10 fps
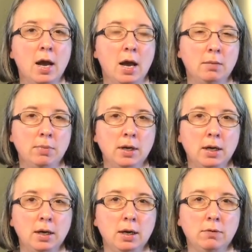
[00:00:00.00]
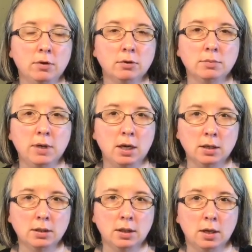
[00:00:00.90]
And B, if there's meat
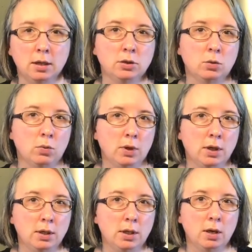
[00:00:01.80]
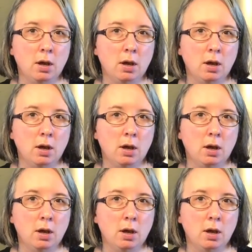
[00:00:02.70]
on sale that's a really good deal,